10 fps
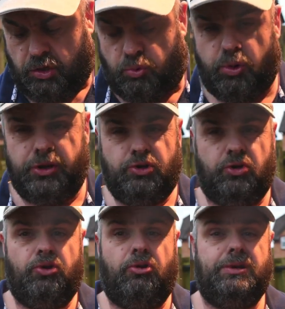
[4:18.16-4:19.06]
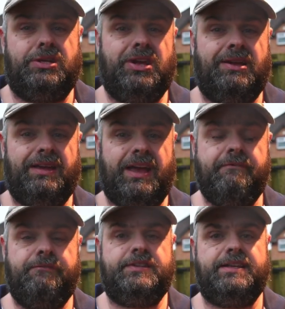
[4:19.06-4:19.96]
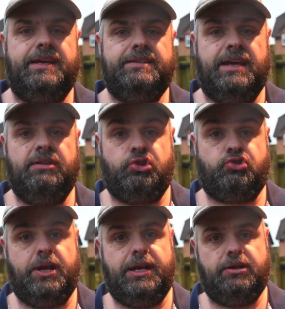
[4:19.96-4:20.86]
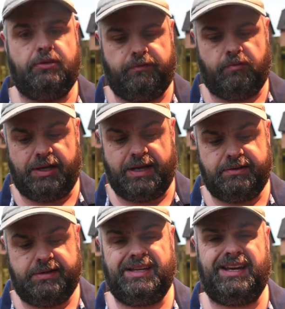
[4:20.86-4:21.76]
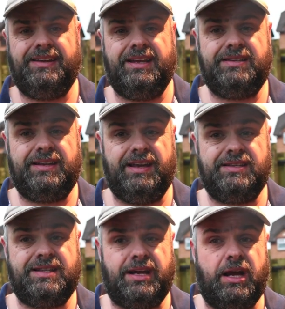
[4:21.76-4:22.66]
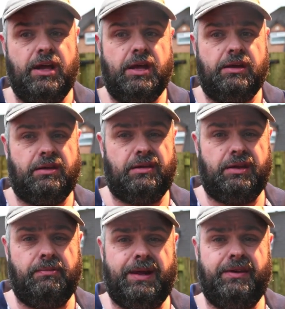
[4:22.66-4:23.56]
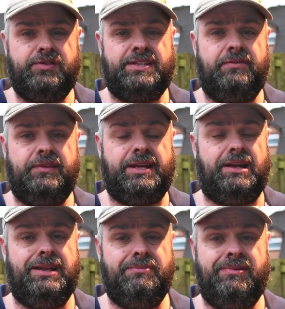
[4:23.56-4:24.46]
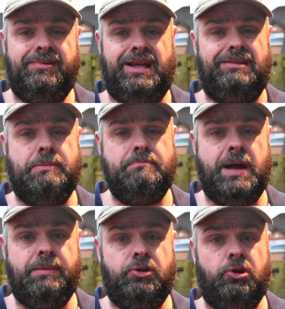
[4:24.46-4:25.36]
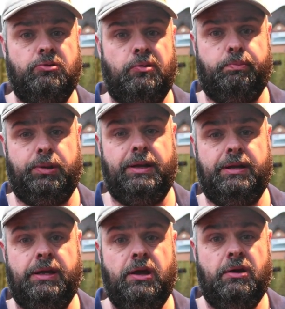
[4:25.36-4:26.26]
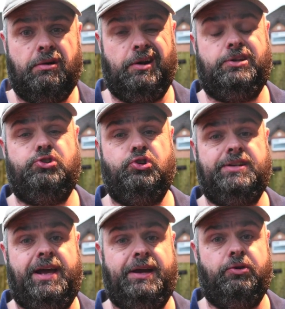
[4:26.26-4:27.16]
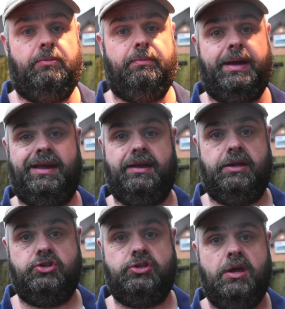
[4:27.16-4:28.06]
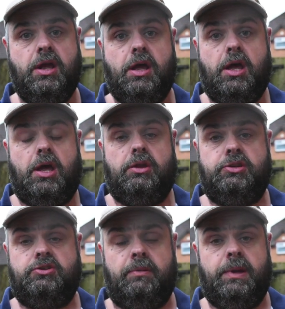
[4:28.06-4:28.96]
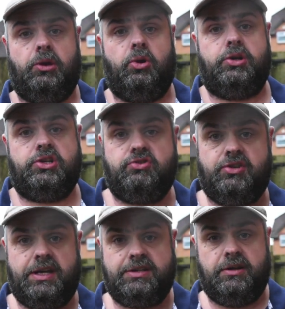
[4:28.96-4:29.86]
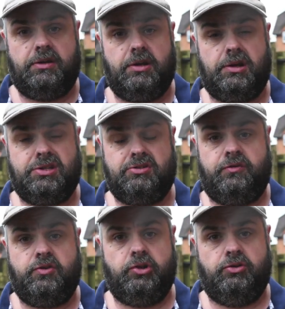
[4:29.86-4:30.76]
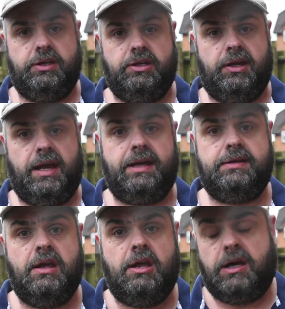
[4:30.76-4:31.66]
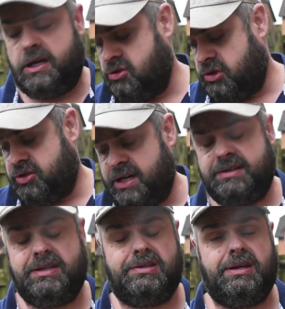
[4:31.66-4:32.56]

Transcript: what they don't always emphasize in the training of one-handed techniques is that you may have severed that limb might be gone completely, or it's just hanging on by an inch. There's going to be a lot of stress and a lot of stuff going on in your head as you're trying to